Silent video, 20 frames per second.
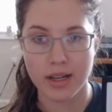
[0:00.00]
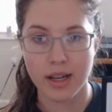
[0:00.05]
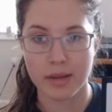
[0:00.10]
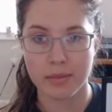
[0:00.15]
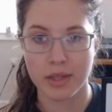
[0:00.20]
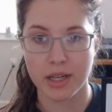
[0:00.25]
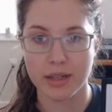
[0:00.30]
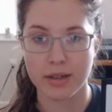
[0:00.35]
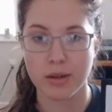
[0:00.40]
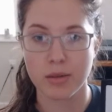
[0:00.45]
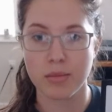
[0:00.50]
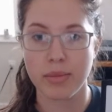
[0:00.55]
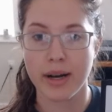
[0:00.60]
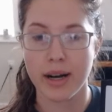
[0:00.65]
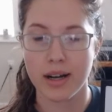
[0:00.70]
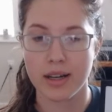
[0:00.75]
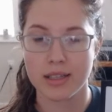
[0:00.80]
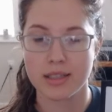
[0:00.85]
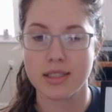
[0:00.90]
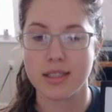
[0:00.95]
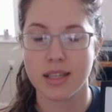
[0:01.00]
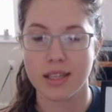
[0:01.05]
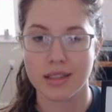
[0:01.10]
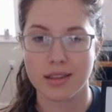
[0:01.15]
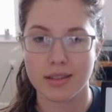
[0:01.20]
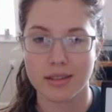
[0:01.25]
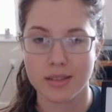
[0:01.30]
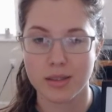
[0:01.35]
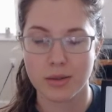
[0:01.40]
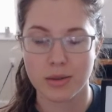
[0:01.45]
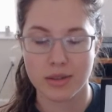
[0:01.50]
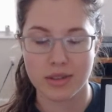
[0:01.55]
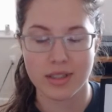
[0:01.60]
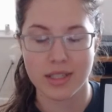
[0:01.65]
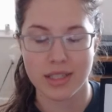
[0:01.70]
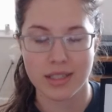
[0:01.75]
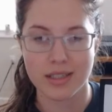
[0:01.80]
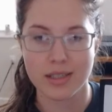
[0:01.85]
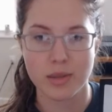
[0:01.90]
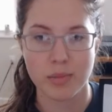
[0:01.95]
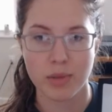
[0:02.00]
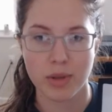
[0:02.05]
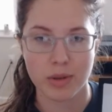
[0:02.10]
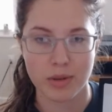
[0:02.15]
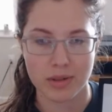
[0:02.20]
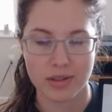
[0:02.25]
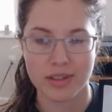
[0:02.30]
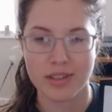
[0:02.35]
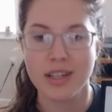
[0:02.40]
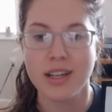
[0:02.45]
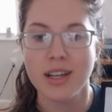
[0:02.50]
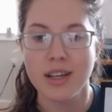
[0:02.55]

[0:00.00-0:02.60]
I'm not going to pause like the Dora the Explorer.